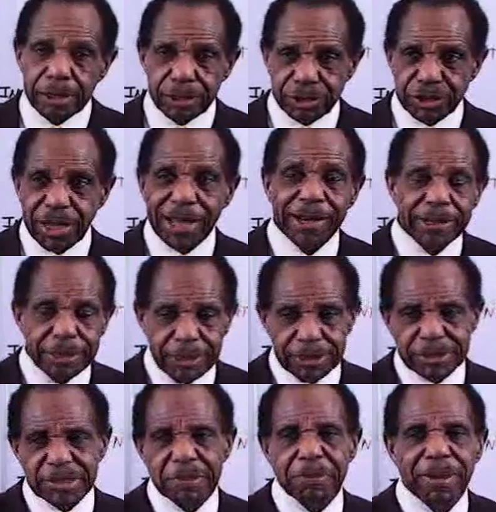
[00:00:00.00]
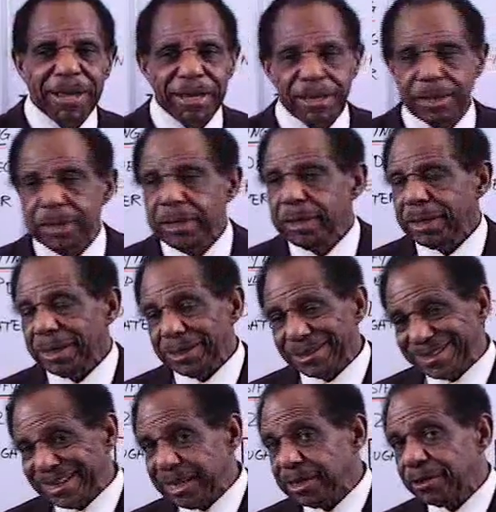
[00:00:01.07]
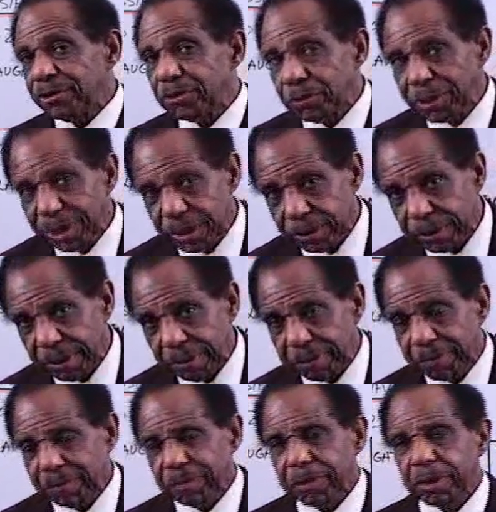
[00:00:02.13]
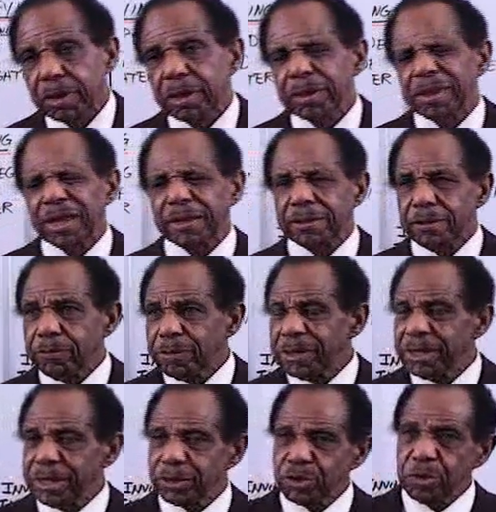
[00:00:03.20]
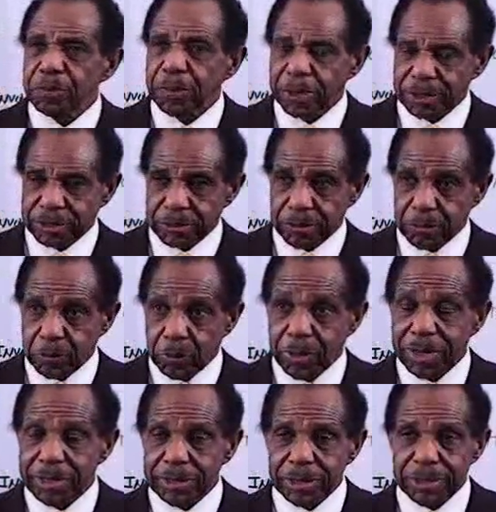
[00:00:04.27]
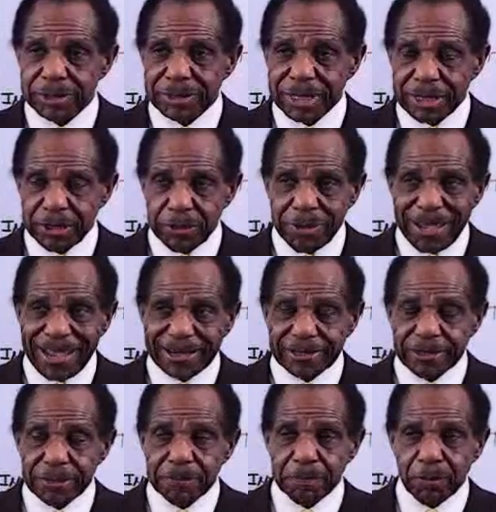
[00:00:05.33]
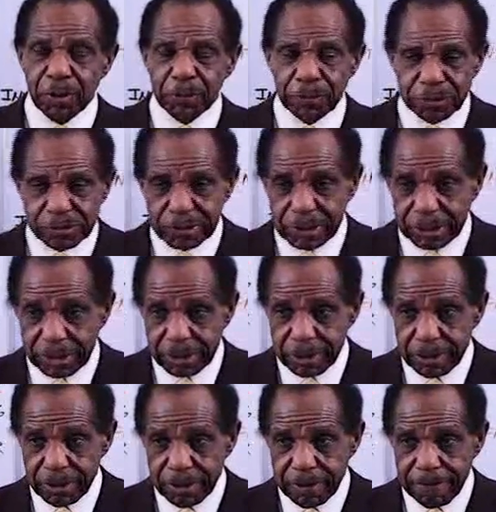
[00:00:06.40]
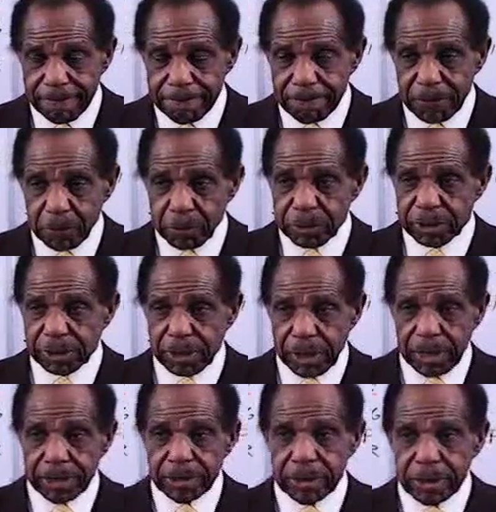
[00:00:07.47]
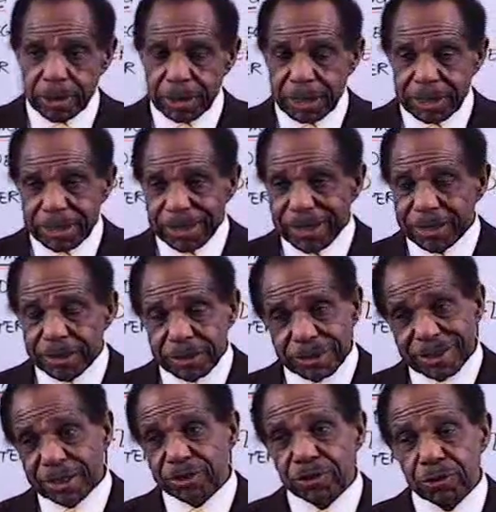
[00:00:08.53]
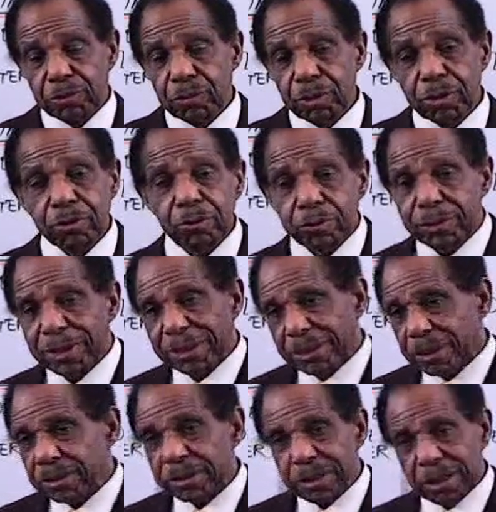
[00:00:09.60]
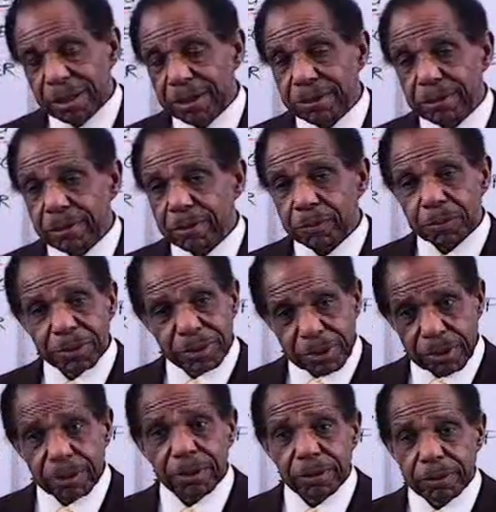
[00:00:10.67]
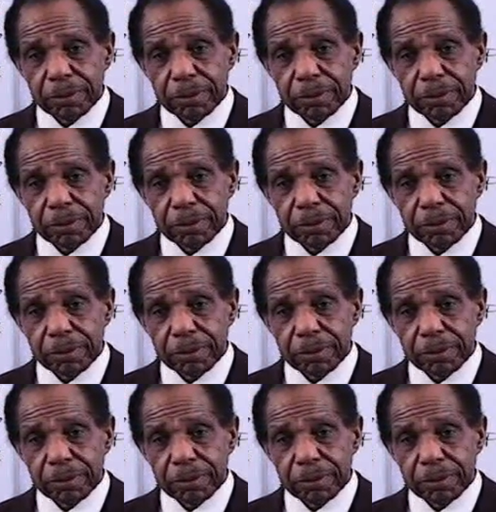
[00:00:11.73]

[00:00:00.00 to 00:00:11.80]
shot it and hit somebody, intended to kill them, that really there are two parts to it. One is that you acted purposely with a gun, and the other is that you knew that this gun would kill.